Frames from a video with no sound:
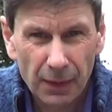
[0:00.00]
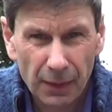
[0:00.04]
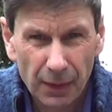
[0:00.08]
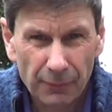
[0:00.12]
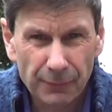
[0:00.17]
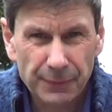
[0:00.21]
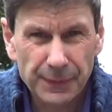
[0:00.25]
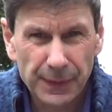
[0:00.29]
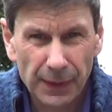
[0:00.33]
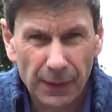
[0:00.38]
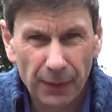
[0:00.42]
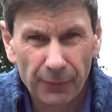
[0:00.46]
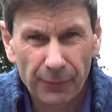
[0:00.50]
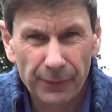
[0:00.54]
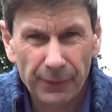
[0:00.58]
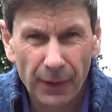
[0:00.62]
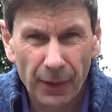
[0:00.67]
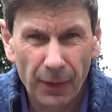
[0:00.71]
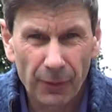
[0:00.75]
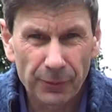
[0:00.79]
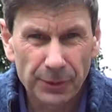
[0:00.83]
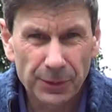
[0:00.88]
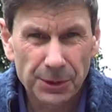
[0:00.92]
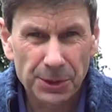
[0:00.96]
obviously
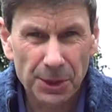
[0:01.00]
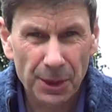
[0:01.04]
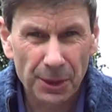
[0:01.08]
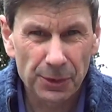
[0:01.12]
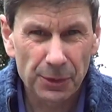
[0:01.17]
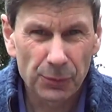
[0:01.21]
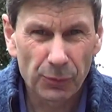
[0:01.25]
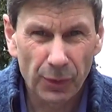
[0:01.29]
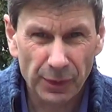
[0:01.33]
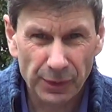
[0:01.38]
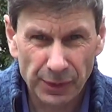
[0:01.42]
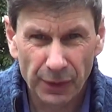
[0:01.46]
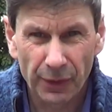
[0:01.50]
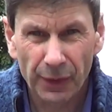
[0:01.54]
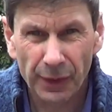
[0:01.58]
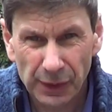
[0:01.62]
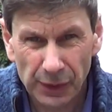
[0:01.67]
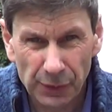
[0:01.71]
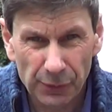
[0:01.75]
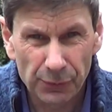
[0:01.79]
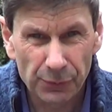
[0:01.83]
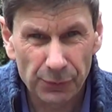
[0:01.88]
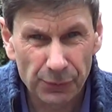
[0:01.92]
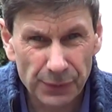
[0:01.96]
I would show you what I
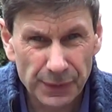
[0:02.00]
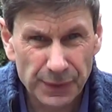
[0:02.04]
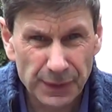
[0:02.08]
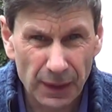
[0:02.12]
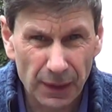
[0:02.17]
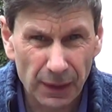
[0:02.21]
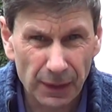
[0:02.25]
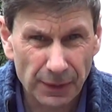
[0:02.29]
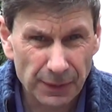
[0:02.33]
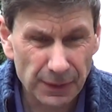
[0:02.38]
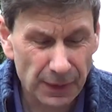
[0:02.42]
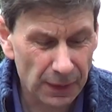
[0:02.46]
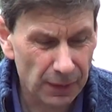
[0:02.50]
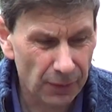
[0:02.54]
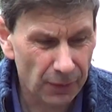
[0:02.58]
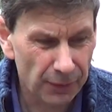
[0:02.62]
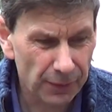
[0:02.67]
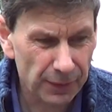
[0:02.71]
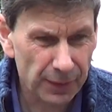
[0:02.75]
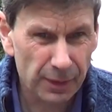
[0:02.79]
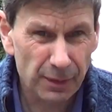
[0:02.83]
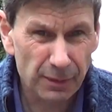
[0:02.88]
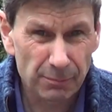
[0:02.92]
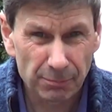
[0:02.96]
use to
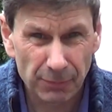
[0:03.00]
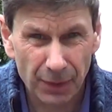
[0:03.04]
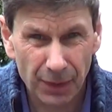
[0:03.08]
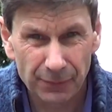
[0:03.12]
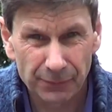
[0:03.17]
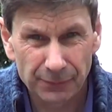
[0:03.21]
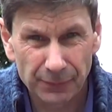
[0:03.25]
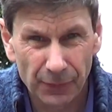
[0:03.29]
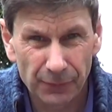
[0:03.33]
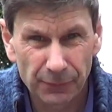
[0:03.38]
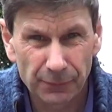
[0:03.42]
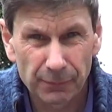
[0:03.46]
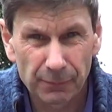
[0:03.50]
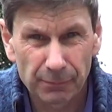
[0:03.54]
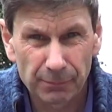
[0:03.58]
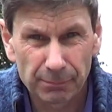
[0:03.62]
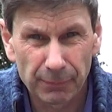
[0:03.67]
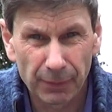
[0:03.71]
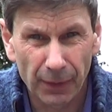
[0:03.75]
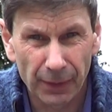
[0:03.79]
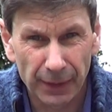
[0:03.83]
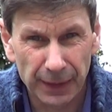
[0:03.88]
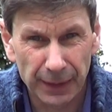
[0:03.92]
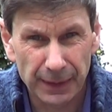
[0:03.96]
lock my Volt
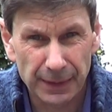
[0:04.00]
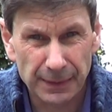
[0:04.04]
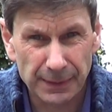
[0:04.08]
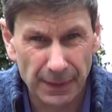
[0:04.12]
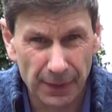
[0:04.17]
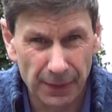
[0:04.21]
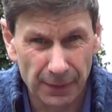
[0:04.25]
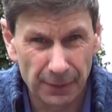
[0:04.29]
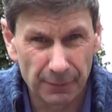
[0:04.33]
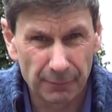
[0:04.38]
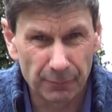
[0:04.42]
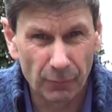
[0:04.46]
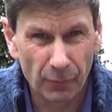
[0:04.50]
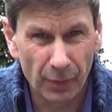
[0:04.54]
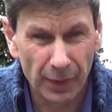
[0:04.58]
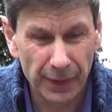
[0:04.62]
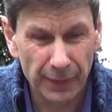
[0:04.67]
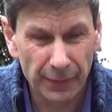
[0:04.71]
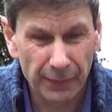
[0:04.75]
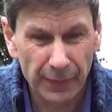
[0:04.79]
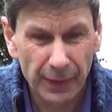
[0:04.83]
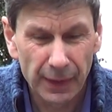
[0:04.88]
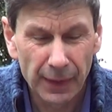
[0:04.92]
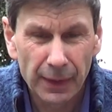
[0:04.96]
bikes up
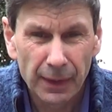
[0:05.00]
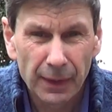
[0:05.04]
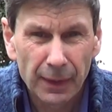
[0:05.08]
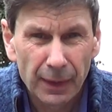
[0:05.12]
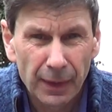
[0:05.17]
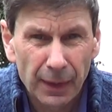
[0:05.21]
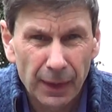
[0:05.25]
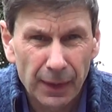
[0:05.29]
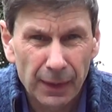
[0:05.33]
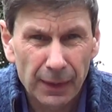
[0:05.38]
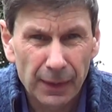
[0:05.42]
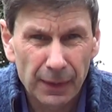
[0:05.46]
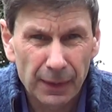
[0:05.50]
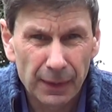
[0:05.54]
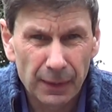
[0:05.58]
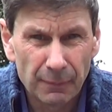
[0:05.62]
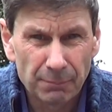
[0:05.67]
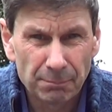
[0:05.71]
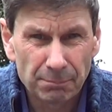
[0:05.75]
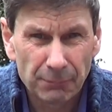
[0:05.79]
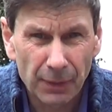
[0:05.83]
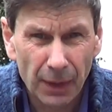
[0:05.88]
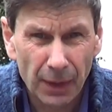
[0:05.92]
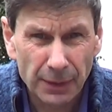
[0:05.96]
with.
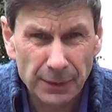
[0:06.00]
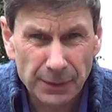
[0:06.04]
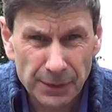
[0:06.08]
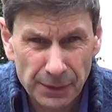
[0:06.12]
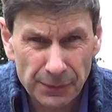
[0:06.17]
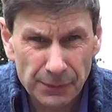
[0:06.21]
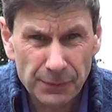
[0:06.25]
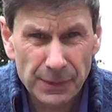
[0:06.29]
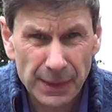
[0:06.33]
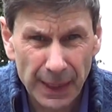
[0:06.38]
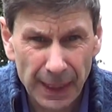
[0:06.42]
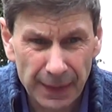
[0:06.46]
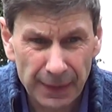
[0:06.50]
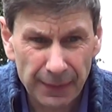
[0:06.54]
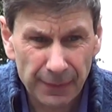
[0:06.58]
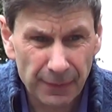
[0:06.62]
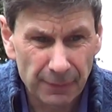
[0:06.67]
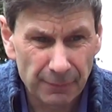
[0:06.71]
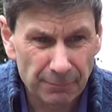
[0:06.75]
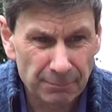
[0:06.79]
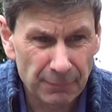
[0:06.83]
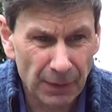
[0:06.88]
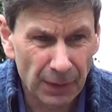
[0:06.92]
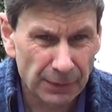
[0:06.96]
I do
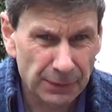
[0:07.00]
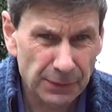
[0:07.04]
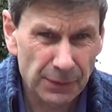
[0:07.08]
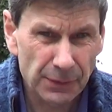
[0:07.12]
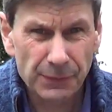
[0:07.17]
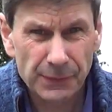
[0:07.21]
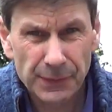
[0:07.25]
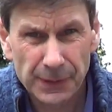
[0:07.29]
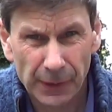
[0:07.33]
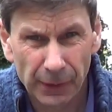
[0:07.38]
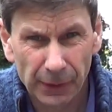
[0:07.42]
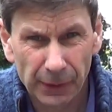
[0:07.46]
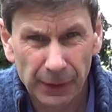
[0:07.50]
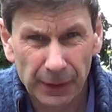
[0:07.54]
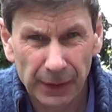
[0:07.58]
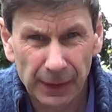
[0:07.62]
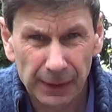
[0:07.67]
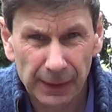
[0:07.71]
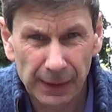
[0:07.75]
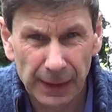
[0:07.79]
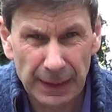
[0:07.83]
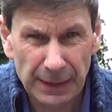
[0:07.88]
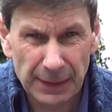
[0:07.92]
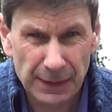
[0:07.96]

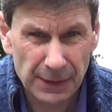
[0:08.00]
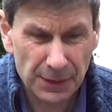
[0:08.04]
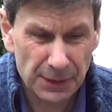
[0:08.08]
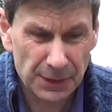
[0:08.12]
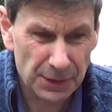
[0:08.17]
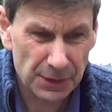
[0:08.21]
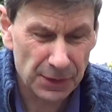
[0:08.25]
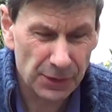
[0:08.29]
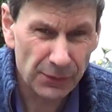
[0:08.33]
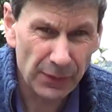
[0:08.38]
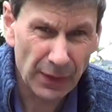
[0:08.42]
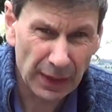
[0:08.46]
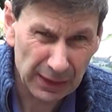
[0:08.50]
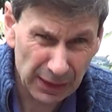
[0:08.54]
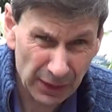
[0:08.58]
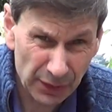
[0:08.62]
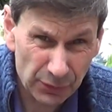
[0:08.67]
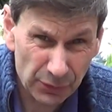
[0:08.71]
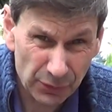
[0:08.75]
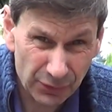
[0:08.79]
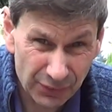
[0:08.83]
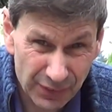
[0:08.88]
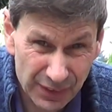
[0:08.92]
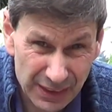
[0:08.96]
cycle into a
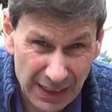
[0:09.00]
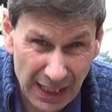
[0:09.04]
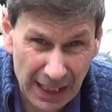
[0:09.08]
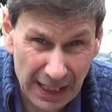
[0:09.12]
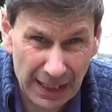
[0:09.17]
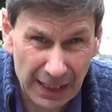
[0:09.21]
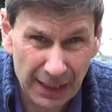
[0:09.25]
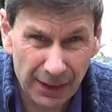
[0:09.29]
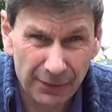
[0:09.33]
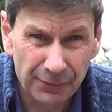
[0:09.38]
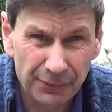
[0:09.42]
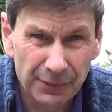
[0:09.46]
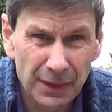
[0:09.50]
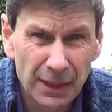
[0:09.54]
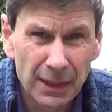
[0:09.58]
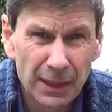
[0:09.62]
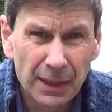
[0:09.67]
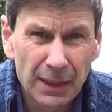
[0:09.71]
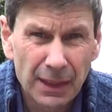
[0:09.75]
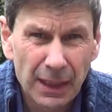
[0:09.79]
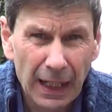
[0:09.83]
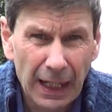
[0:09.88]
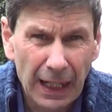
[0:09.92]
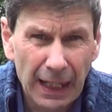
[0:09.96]
local town,
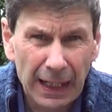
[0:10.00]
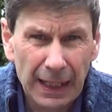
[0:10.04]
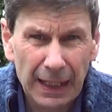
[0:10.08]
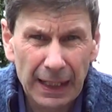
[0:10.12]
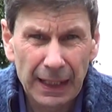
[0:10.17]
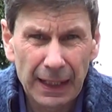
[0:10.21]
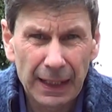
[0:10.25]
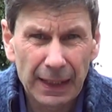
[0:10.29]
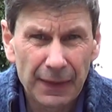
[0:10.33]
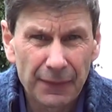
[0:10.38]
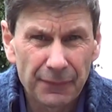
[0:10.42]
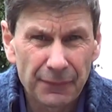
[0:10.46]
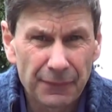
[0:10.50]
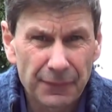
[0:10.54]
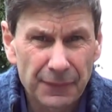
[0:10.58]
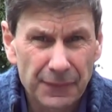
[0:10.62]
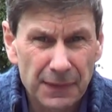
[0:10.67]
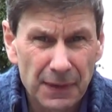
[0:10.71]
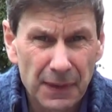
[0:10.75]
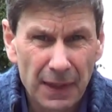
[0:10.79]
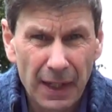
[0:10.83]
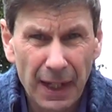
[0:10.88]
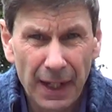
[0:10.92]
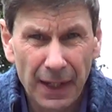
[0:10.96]

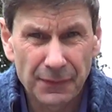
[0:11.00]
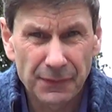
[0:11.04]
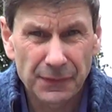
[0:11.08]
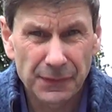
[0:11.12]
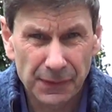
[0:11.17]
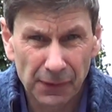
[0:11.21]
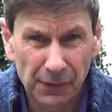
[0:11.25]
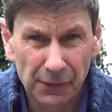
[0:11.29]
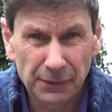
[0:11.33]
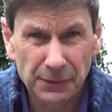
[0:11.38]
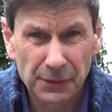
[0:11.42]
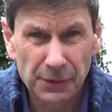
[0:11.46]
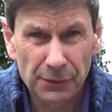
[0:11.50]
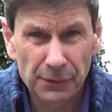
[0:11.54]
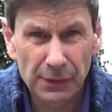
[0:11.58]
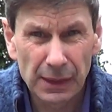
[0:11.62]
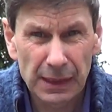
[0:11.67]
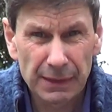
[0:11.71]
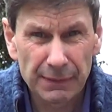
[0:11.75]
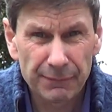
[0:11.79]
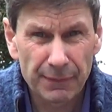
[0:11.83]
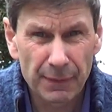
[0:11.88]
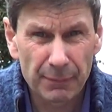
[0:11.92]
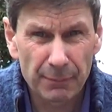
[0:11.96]
and hence I do
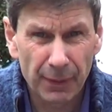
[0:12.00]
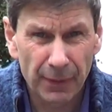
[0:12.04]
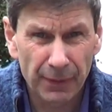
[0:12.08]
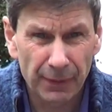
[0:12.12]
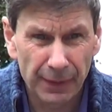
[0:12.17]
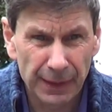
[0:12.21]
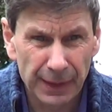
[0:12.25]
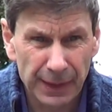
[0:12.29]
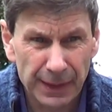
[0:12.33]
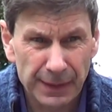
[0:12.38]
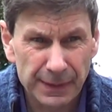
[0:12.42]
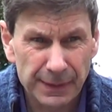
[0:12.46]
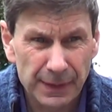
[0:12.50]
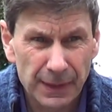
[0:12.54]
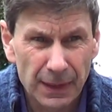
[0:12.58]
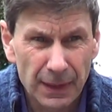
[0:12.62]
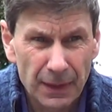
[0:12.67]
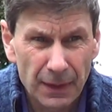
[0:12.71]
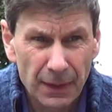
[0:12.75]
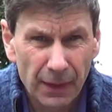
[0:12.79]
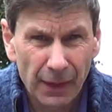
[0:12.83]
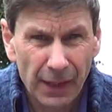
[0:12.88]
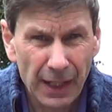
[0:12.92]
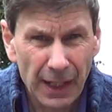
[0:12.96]
leave the bikes.
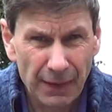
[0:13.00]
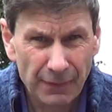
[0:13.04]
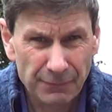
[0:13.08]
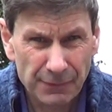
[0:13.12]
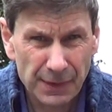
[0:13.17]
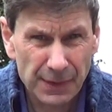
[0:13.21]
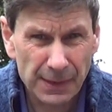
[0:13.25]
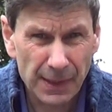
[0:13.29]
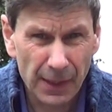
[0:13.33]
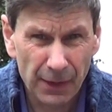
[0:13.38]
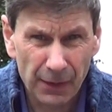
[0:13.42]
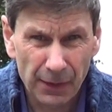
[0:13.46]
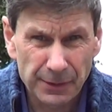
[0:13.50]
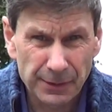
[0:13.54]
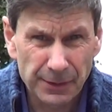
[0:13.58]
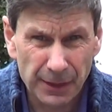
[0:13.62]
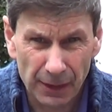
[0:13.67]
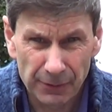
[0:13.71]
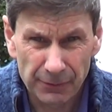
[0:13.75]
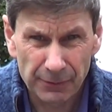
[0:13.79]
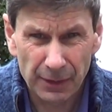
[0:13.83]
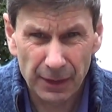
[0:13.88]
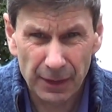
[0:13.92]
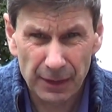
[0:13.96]
I have to say I
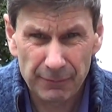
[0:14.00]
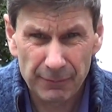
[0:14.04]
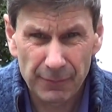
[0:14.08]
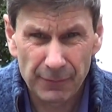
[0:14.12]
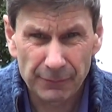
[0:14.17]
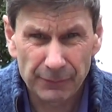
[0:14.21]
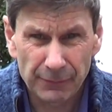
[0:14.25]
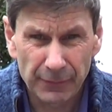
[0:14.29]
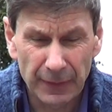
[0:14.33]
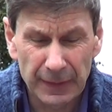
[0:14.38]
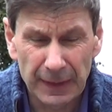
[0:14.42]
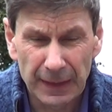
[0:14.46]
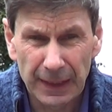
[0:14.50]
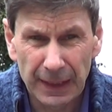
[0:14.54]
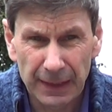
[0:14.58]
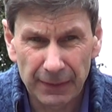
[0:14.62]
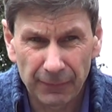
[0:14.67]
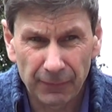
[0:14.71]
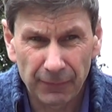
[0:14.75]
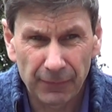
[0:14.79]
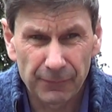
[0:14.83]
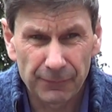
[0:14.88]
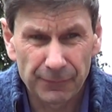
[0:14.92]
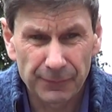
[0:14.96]
don't leave them for any
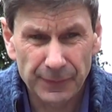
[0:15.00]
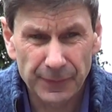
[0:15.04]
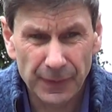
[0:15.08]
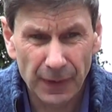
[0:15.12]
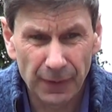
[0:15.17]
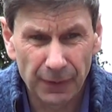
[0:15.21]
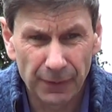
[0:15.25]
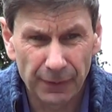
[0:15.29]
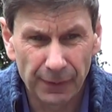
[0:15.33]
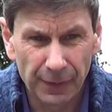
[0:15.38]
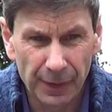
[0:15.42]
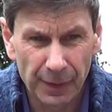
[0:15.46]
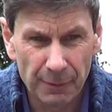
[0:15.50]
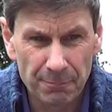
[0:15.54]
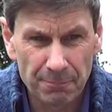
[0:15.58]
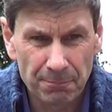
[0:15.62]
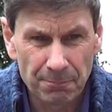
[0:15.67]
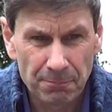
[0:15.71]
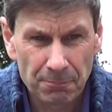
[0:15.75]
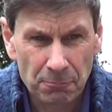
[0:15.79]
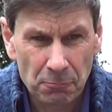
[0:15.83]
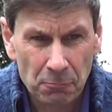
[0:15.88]
length of time.